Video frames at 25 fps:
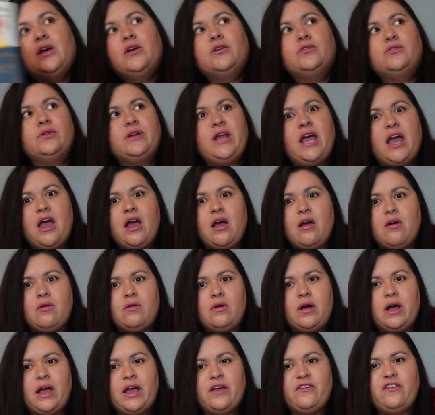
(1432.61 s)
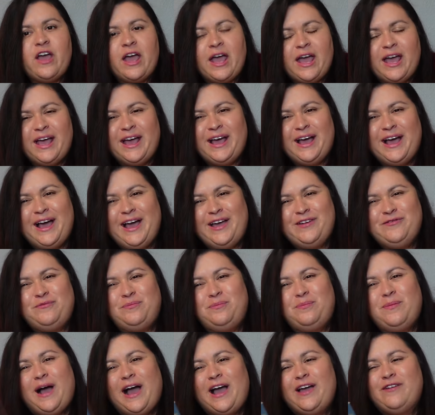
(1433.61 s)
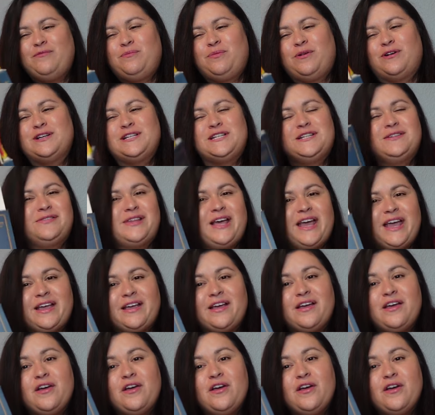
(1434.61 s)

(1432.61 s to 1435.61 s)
so now I've I've, I've purchased like